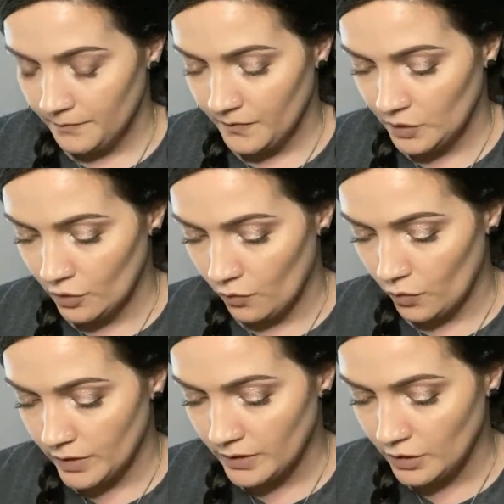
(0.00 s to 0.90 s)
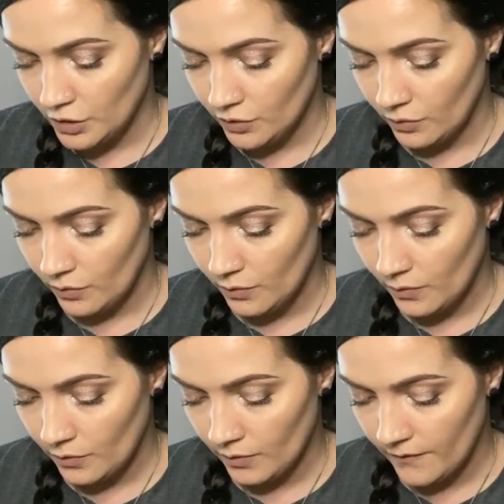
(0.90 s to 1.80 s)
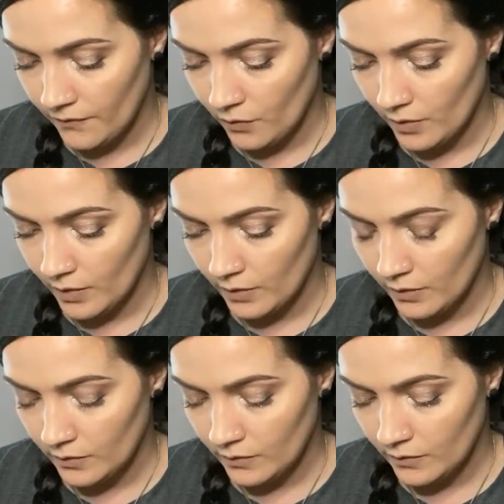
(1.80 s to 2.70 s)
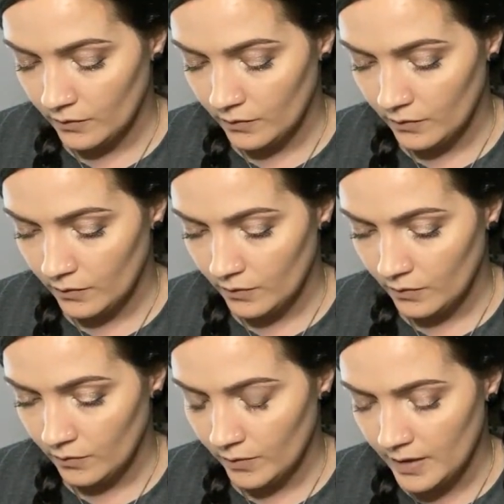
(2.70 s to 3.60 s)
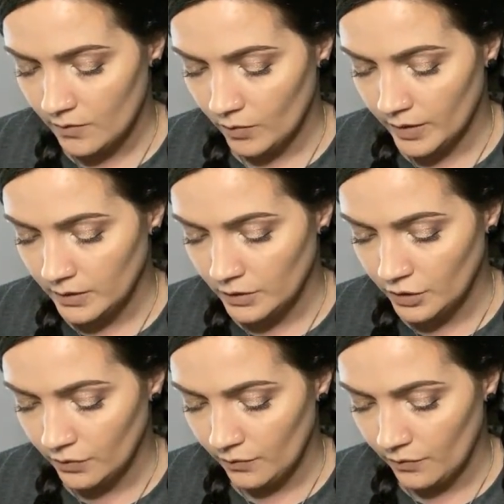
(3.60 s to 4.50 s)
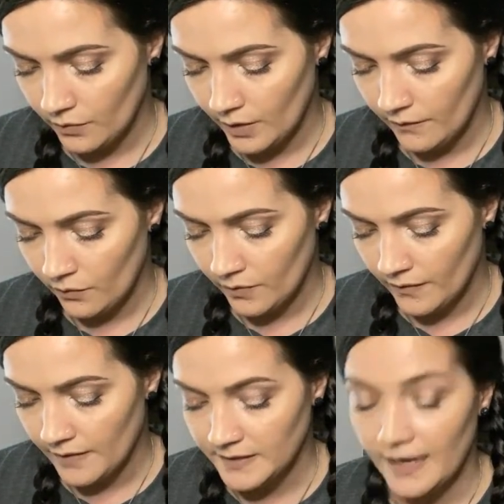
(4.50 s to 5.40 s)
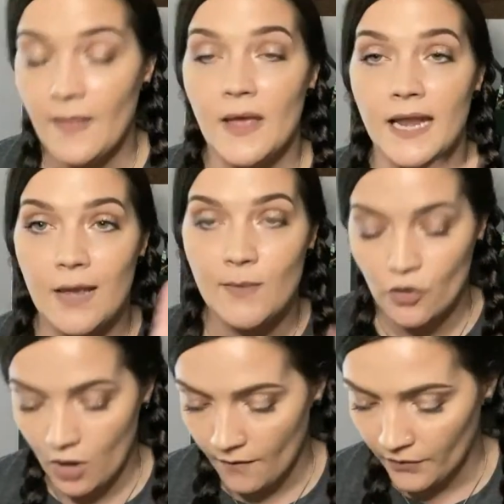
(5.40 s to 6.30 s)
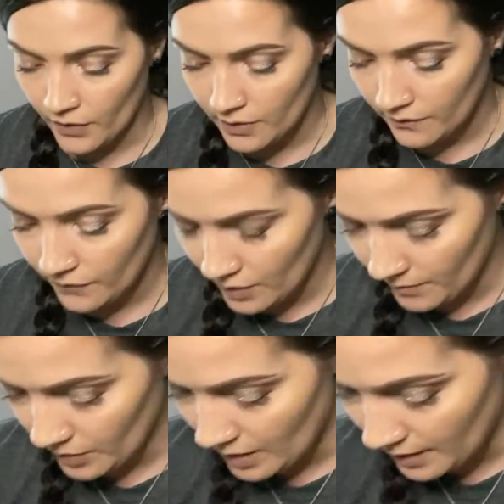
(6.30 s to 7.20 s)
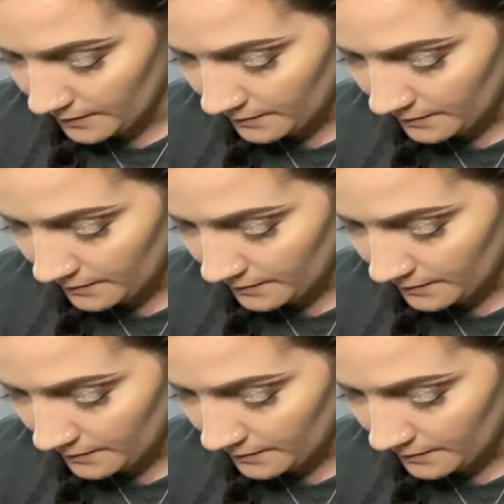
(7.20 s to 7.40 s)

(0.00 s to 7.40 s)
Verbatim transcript: So one, two, three, four. Wait, one, two, three, four, five, six. And then Amy Crawford for number nine.